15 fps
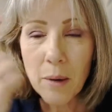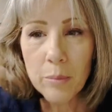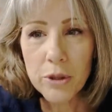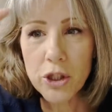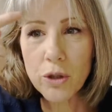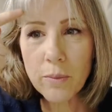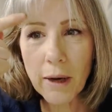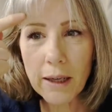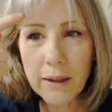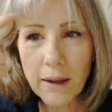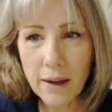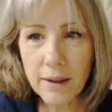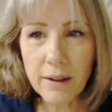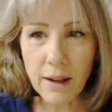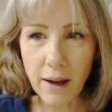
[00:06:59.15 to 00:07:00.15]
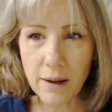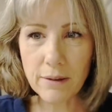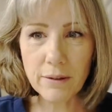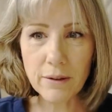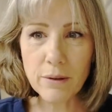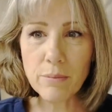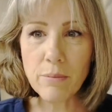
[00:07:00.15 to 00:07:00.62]
But you might like that.
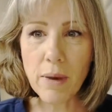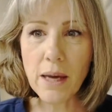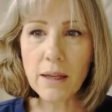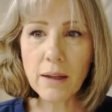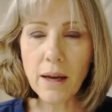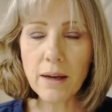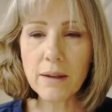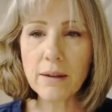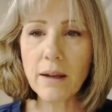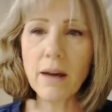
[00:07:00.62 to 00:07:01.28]
You may like